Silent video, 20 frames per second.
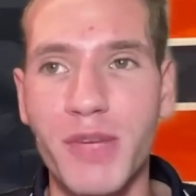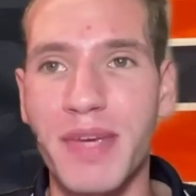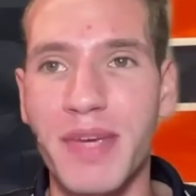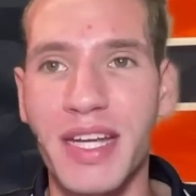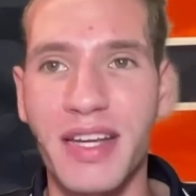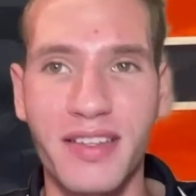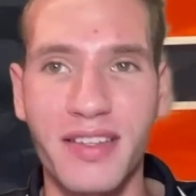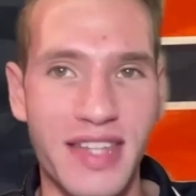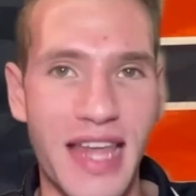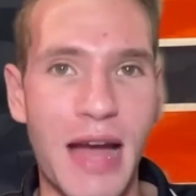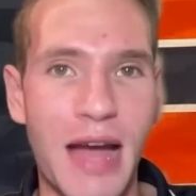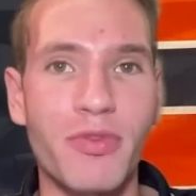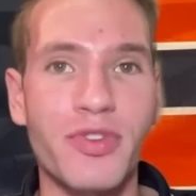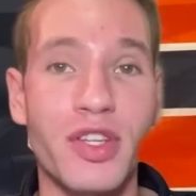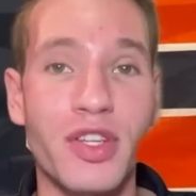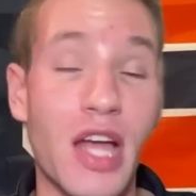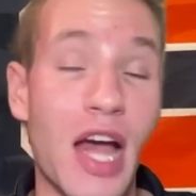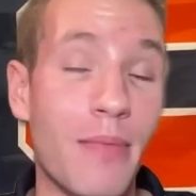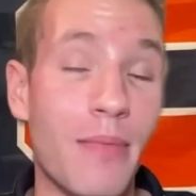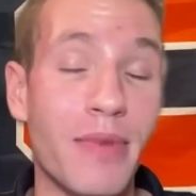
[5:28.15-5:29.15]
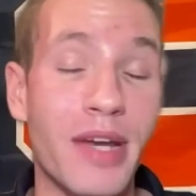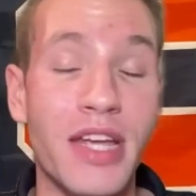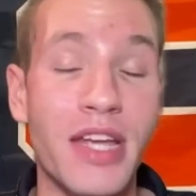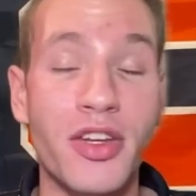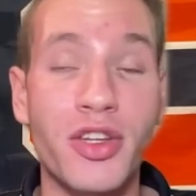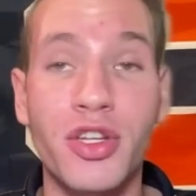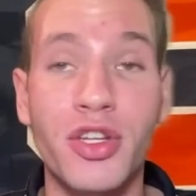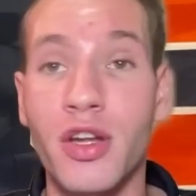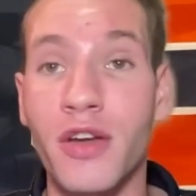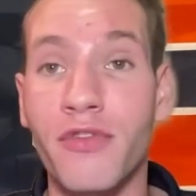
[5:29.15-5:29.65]
because that was a
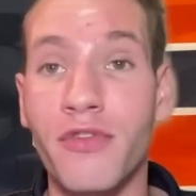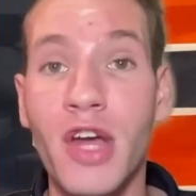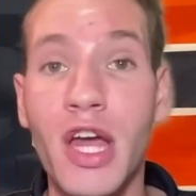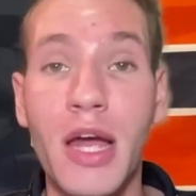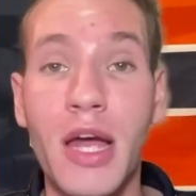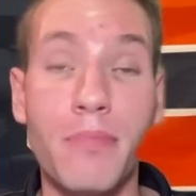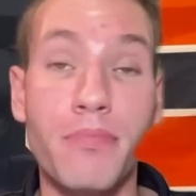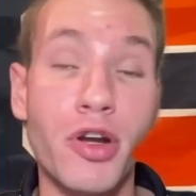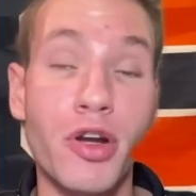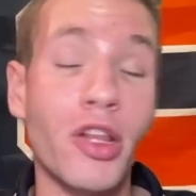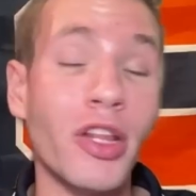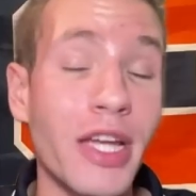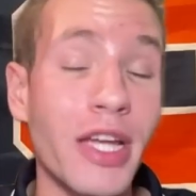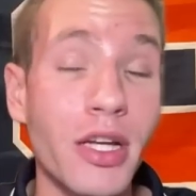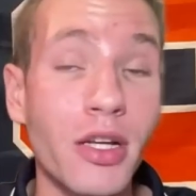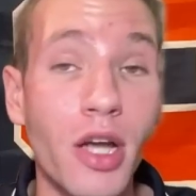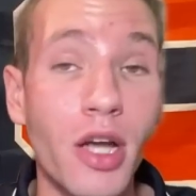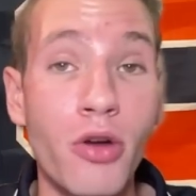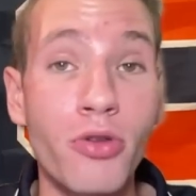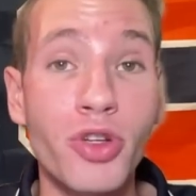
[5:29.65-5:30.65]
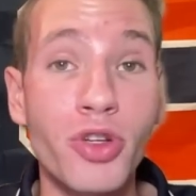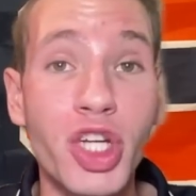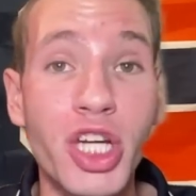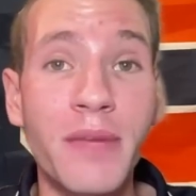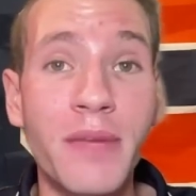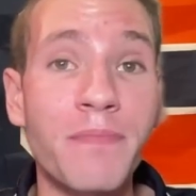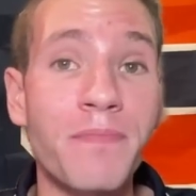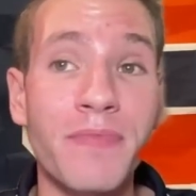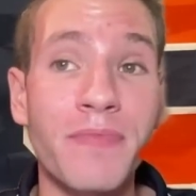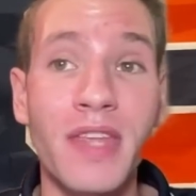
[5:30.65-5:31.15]
combination of brilliant coaching